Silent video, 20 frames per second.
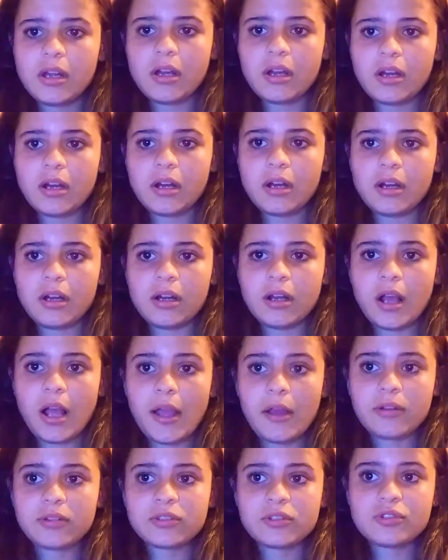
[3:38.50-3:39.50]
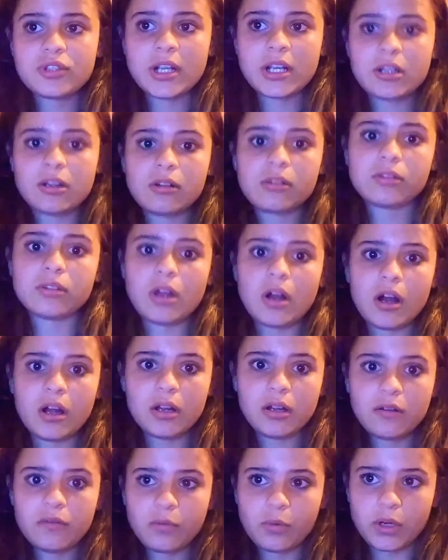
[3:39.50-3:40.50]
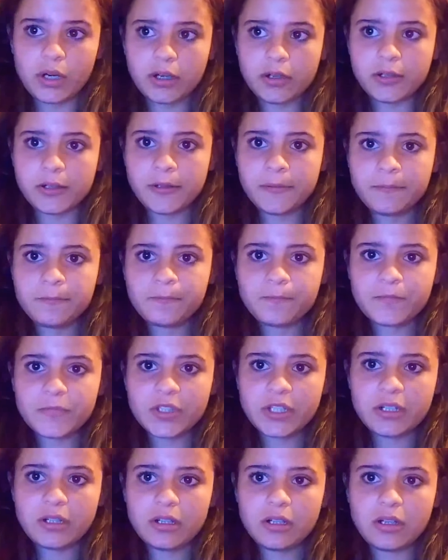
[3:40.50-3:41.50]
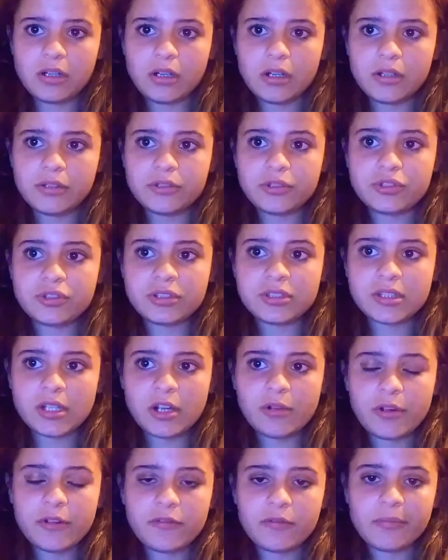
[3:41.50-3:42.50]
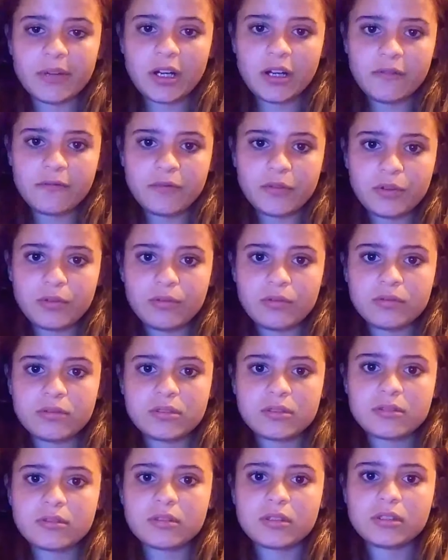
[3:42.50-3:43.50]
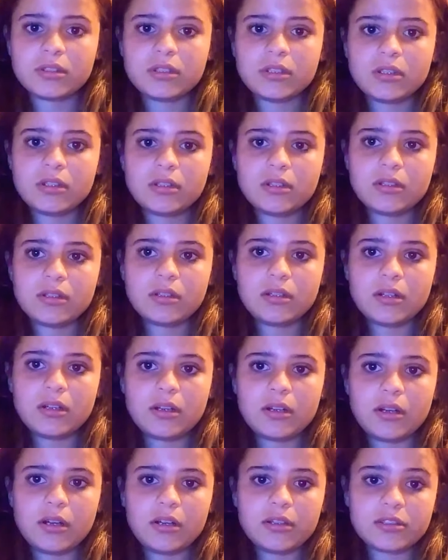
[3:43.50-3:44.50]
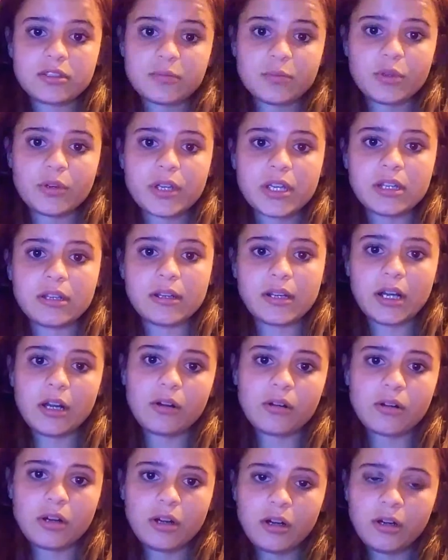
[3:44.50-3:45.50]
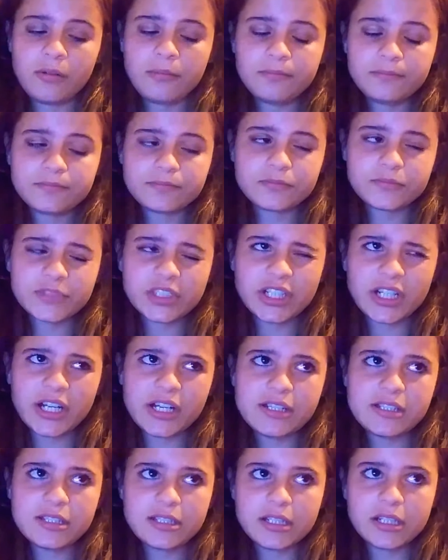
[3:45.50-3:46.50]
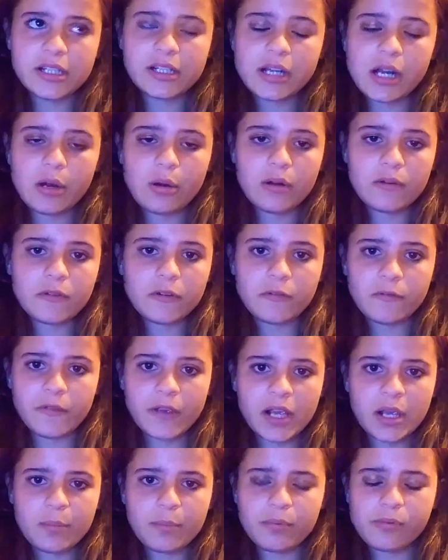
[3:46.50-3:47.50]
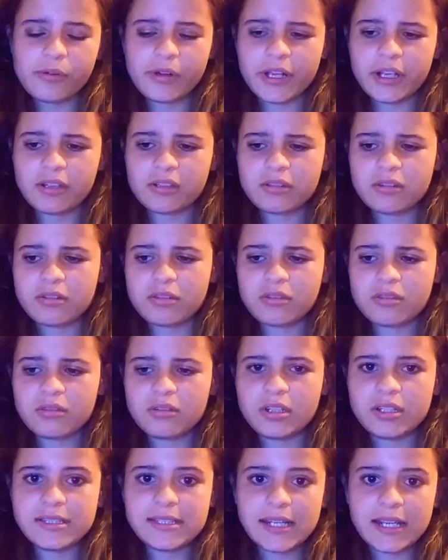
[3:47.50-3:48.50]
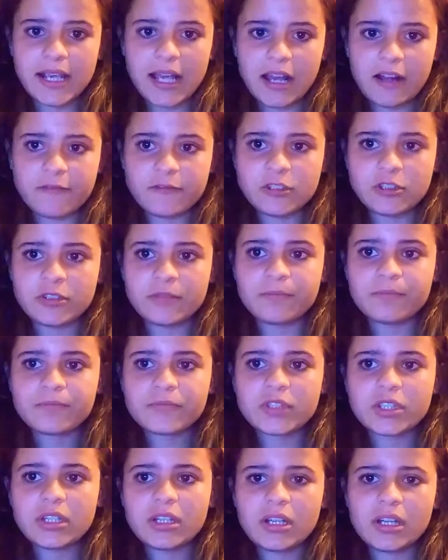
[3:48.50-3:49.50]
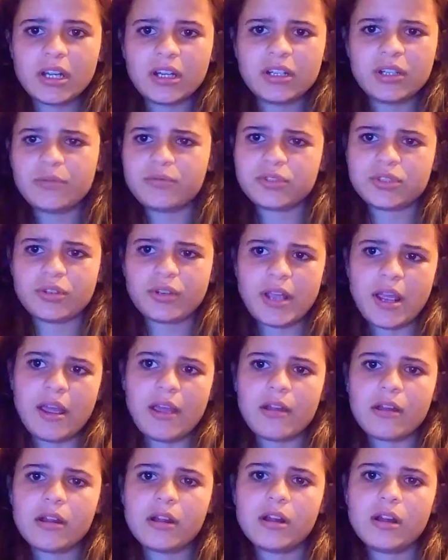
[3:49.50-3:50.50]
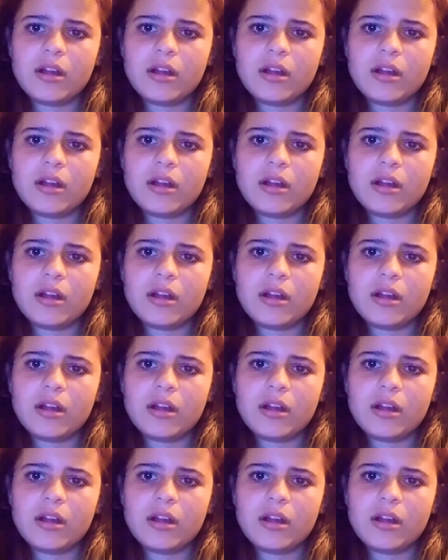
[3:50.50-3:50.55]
I also drank a lot of water, and you should stay away from hot foods, smoking, and alcohol. I did, however, vape like a day after, and it was okay.